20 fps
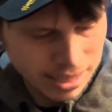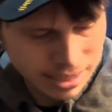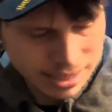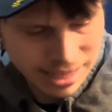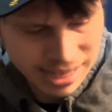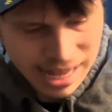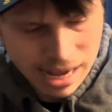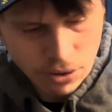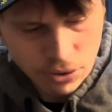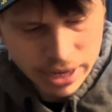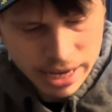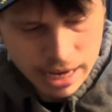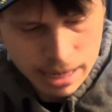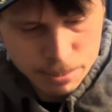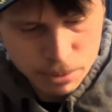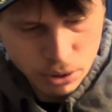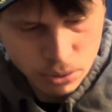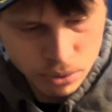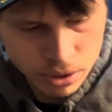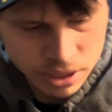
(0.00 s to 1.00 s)

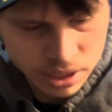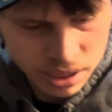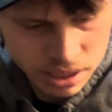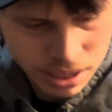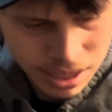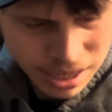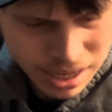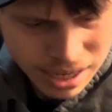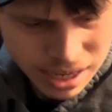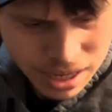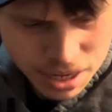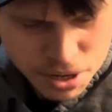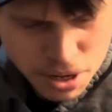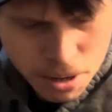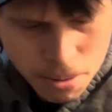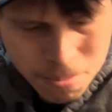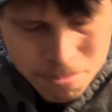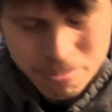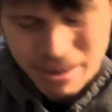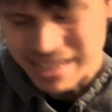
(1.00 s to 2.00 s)
Cloudhammer was
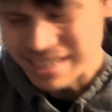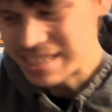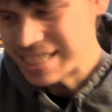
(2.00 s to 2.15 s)
based